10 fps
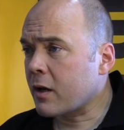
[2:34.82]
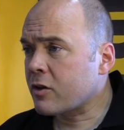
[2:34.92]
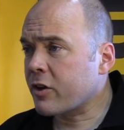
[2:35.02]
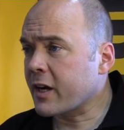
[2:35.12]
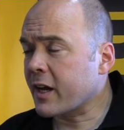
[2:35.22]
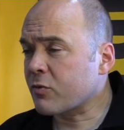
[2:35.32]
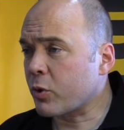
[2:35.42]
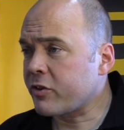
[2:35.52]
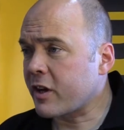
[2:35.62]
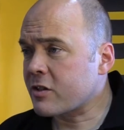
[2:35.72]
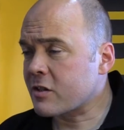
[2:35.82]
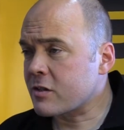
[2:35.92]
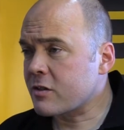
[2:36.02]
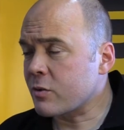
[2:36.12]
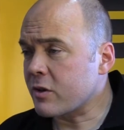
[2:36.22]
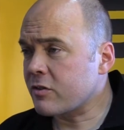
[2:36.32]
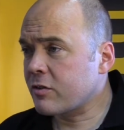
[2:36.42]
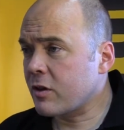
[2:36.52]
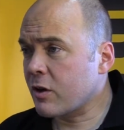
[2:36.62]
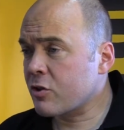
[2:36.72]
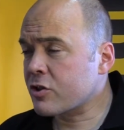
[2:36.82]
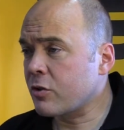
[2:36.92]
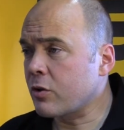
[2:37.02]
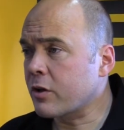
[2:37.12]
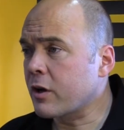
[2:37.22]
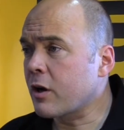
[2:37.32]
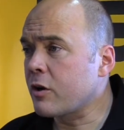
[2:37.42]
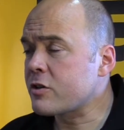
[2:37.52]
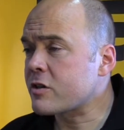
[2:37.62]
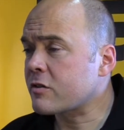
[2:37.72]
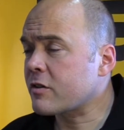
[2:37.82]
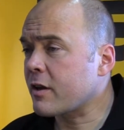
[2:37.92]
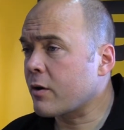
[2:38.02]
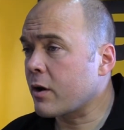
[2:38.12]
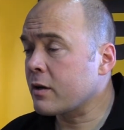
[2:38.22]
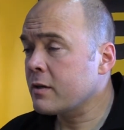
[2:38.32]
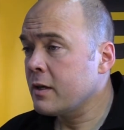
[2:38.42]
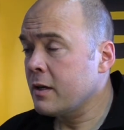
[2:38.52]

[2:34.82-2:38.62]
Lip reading: training exploitation to its logical conclusions, there are